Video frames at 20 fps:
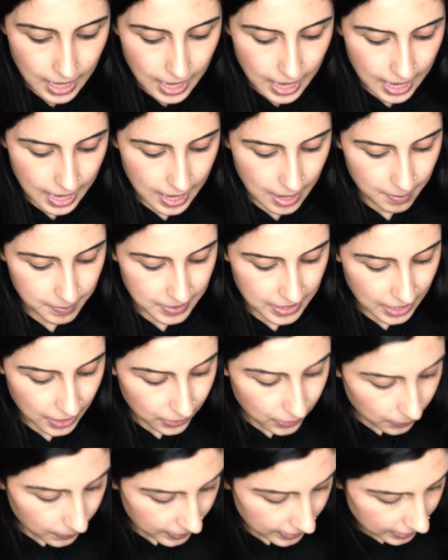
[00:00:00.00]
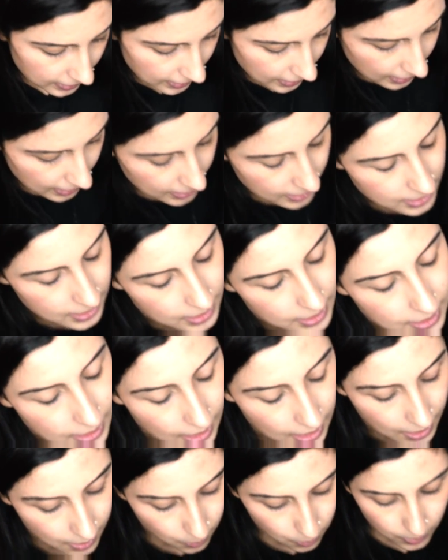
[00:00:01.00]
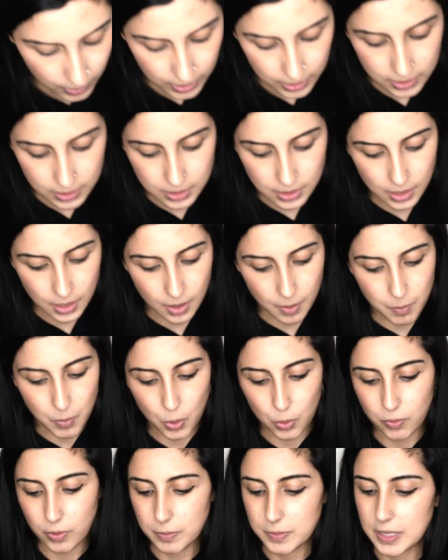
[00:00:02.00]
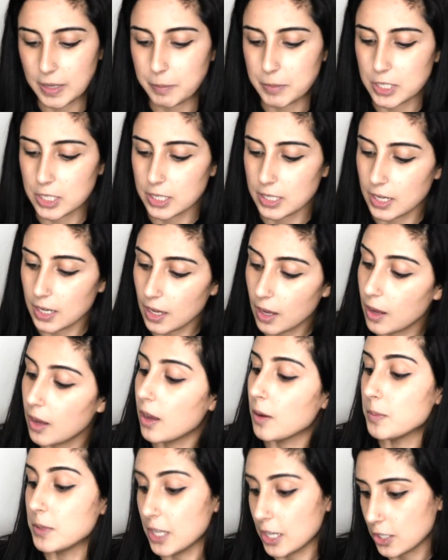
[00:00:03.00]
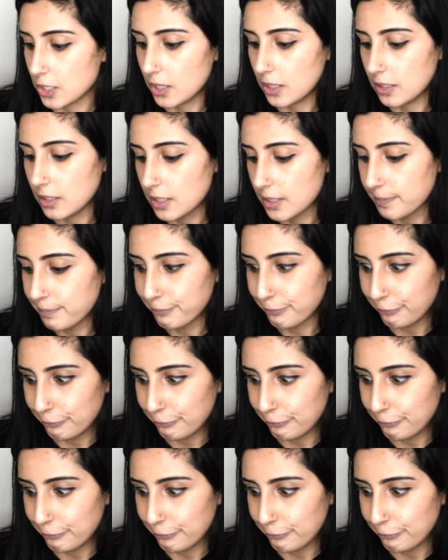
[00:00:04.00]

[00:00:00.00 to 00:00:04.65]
The other one that I did get was the Mauve Obsessions.